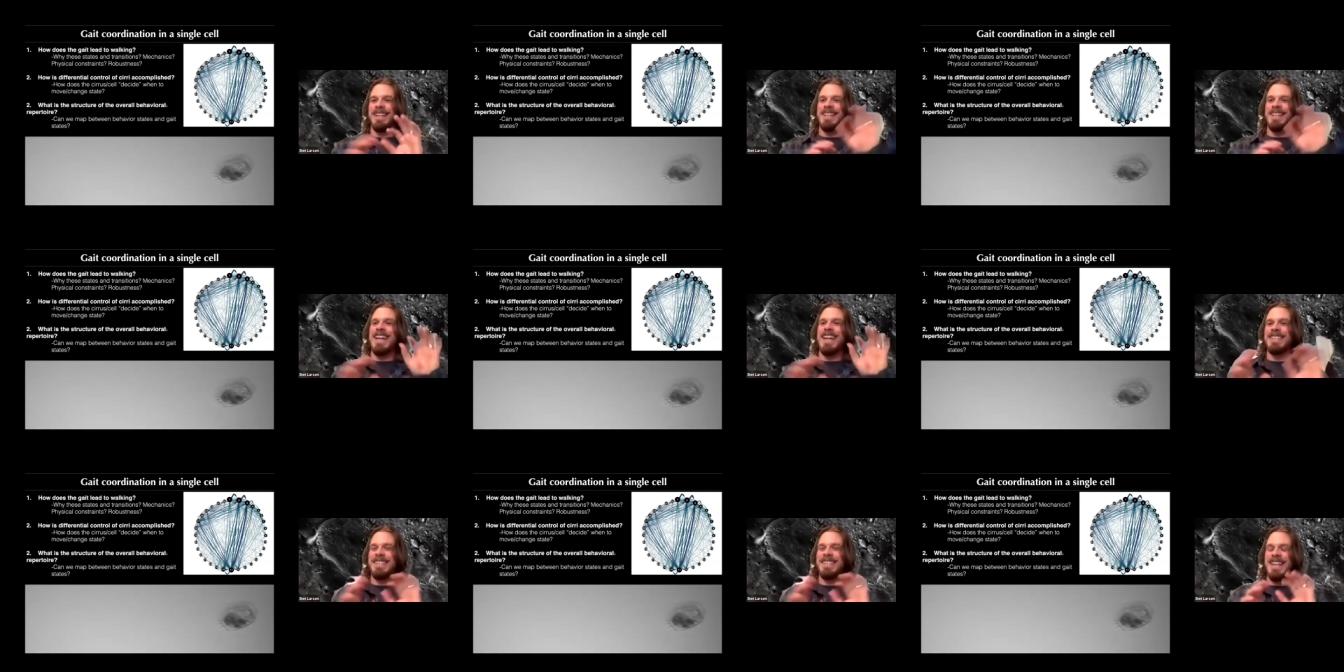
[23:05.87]

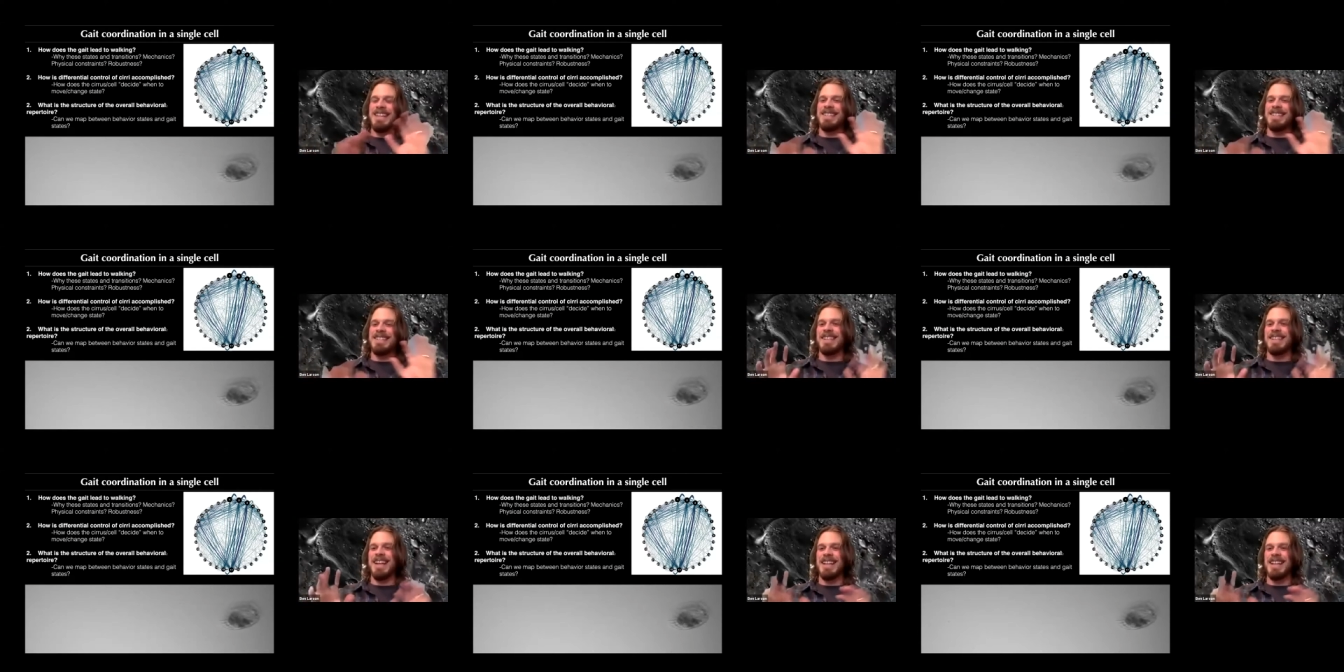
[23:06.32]
gait
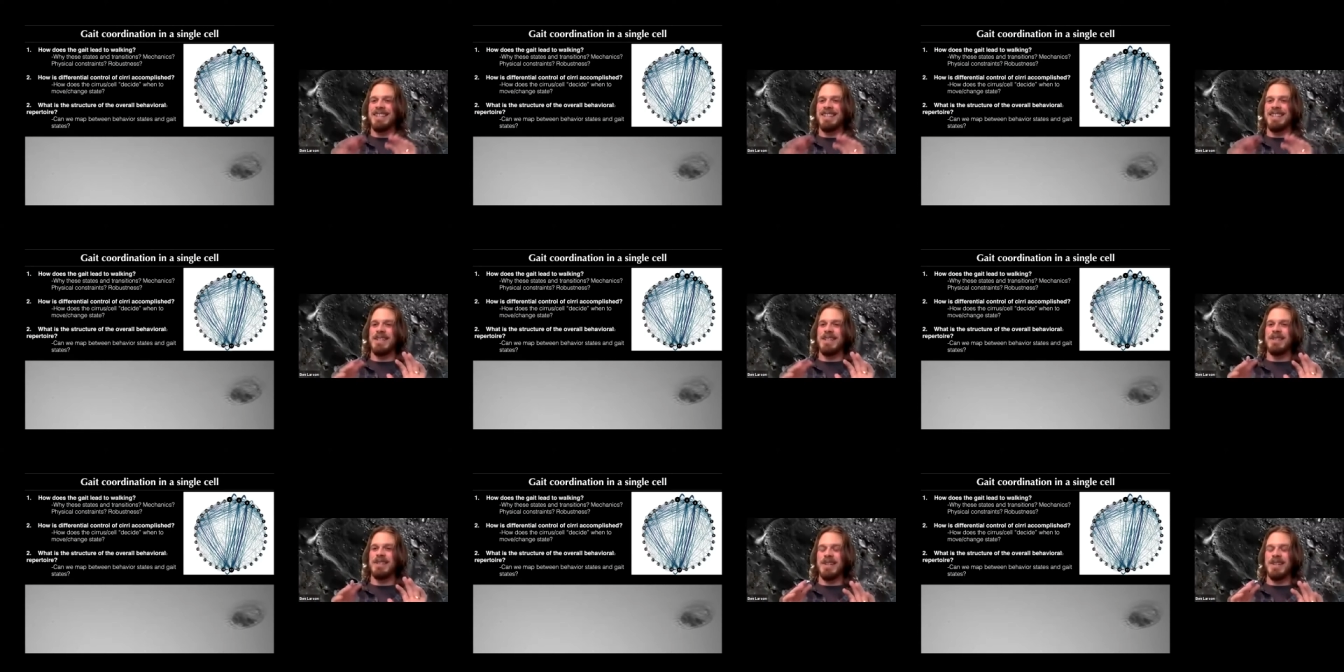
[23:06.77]
states and gait
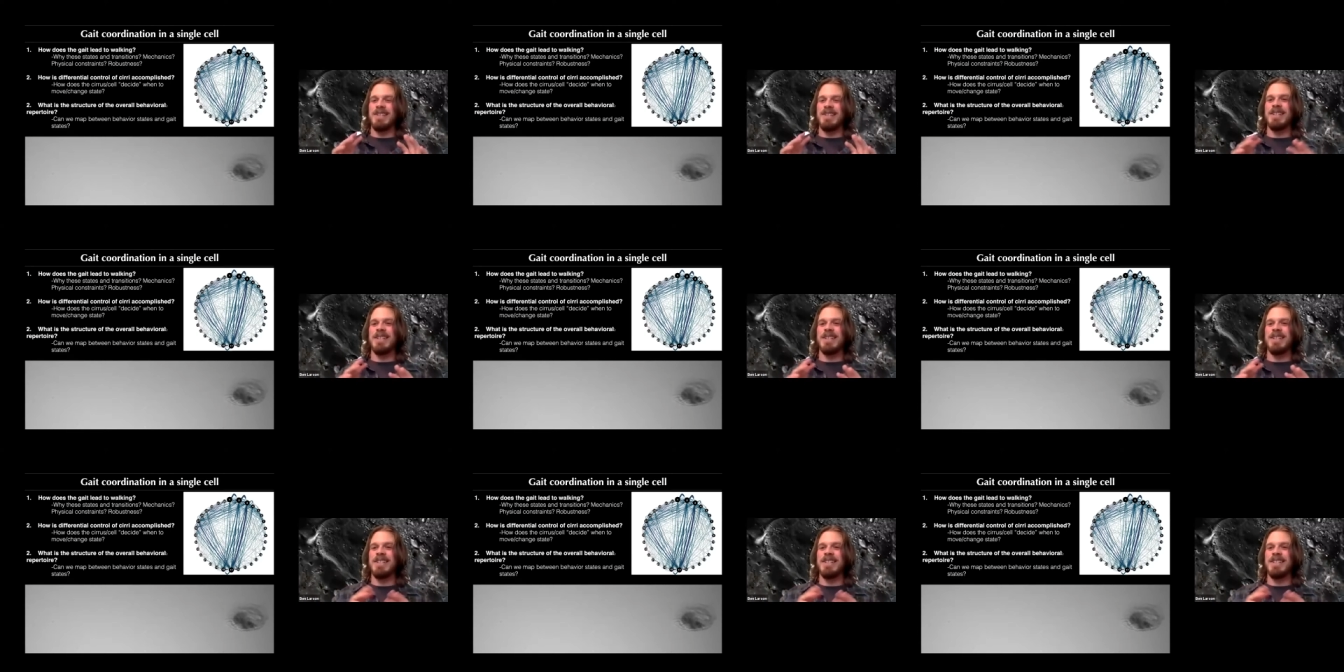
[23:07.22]
state
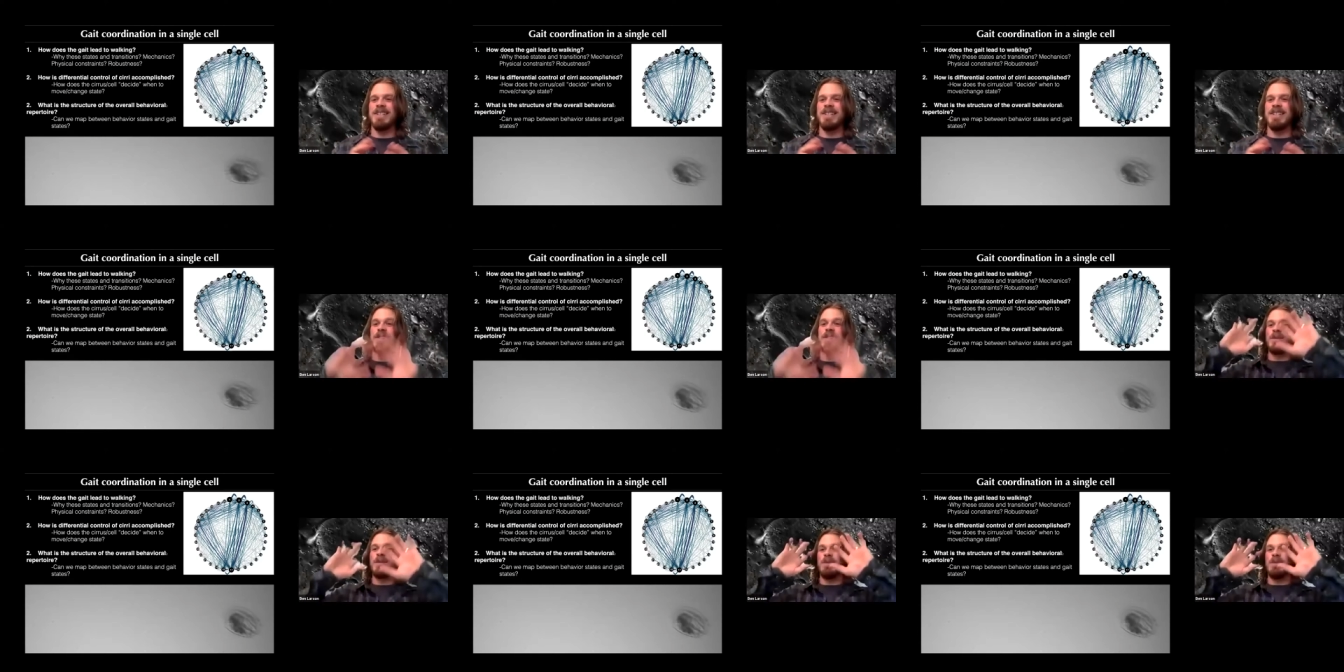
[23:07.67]
transitions
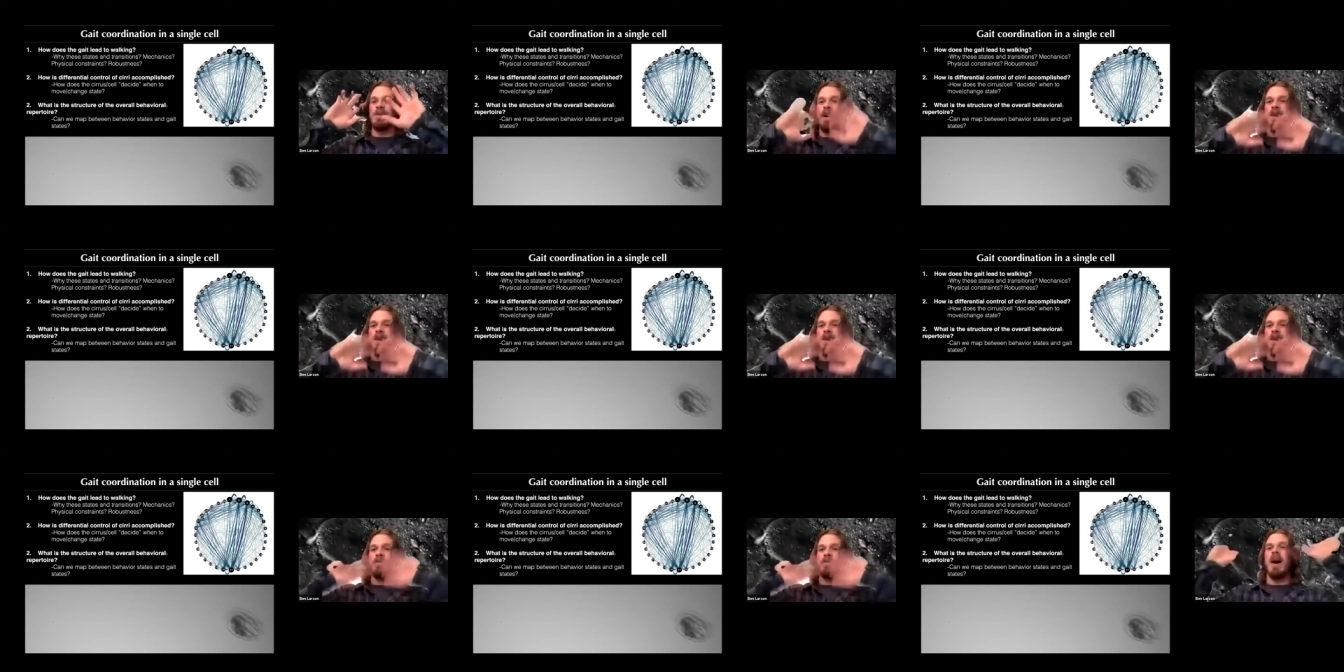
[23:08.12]
onto
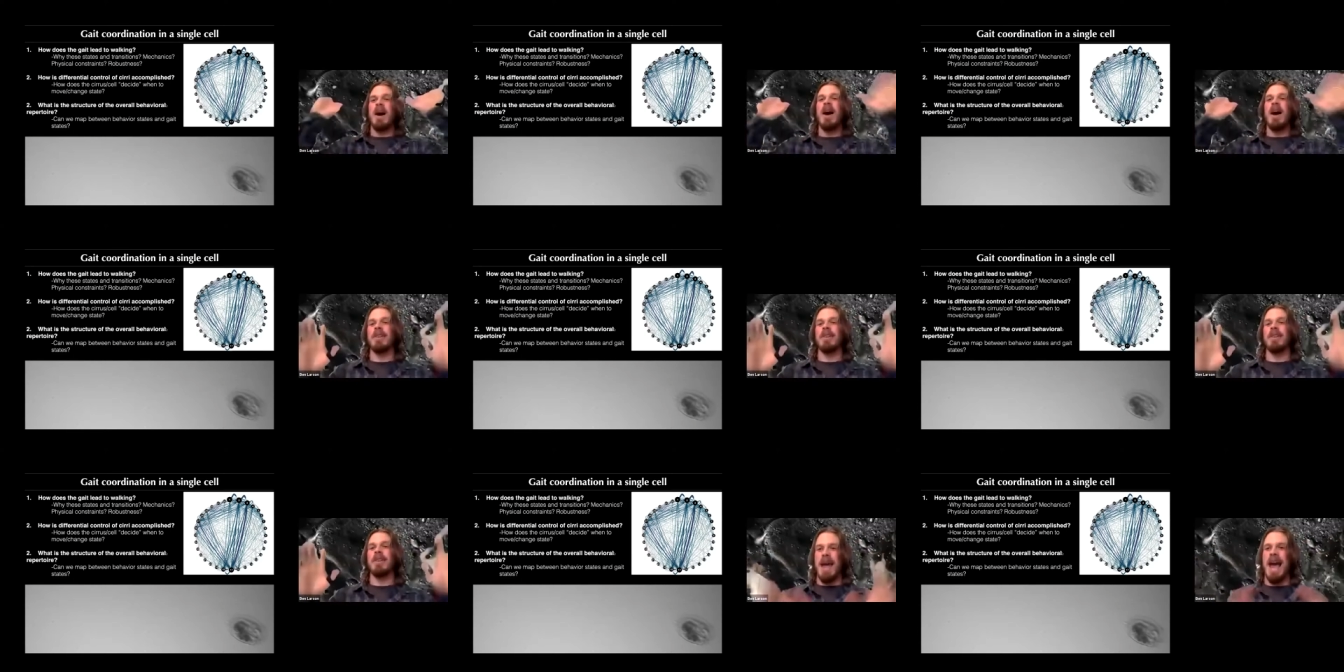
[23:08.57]
uh,
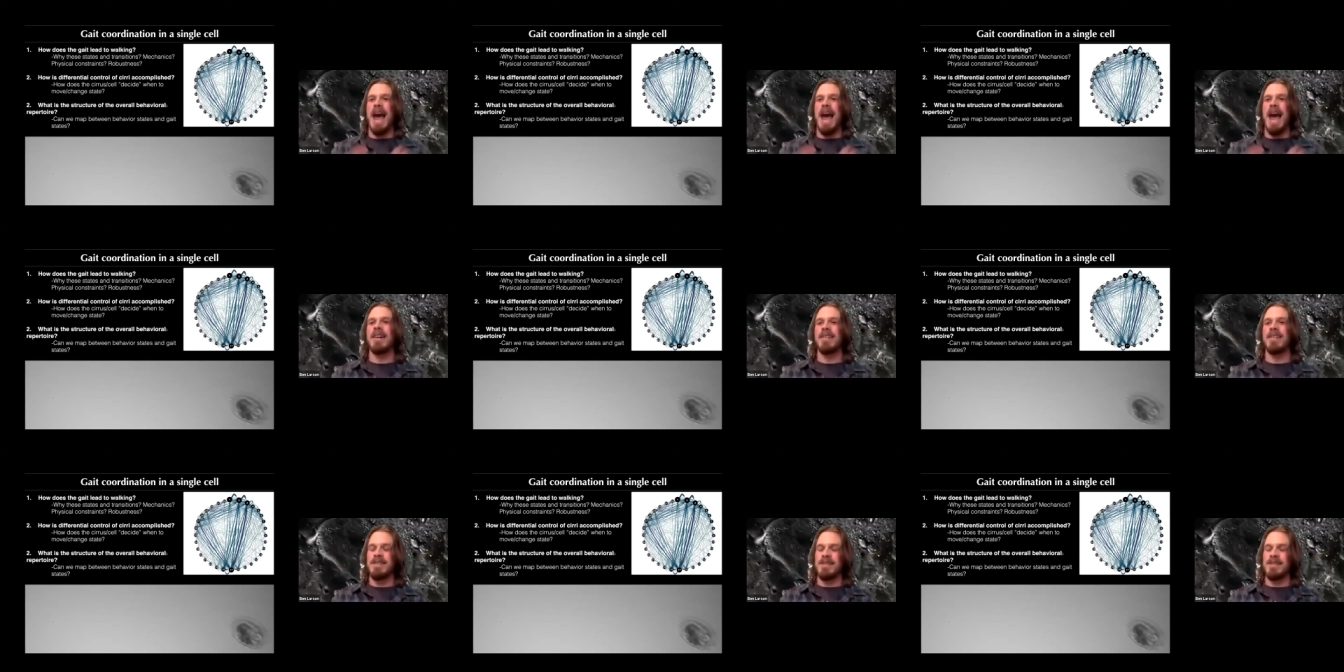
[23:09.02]
broader
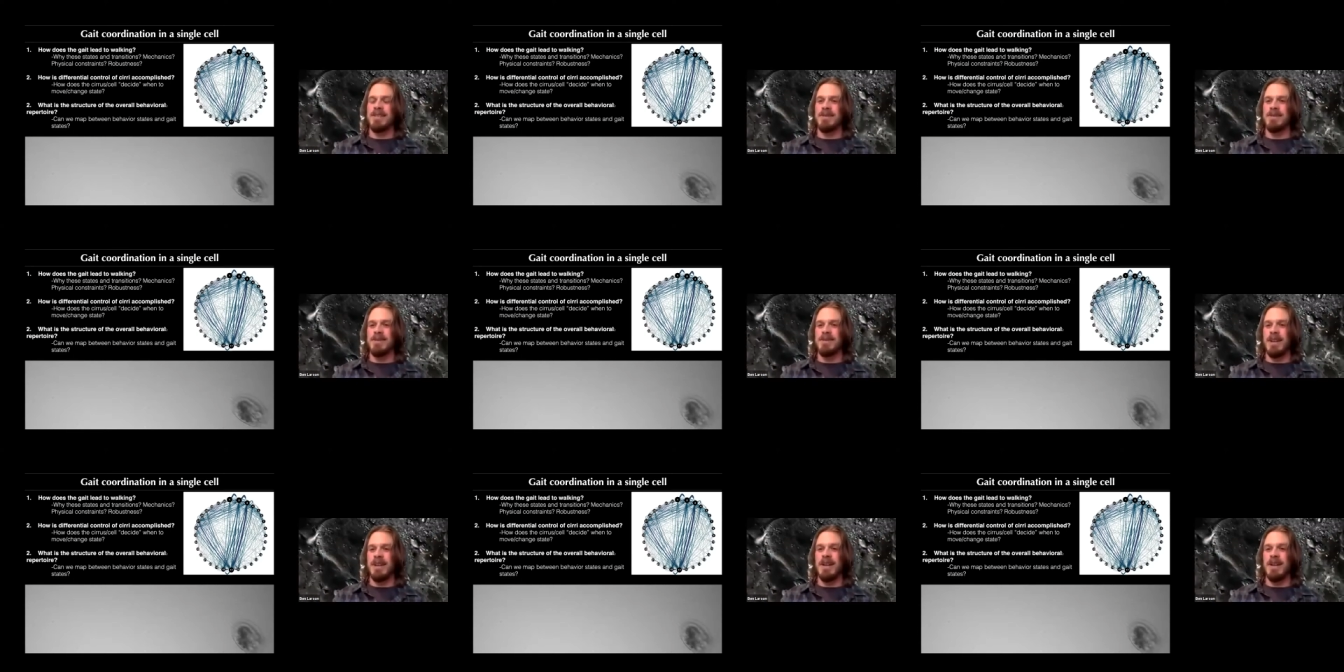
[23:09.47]
patterns of,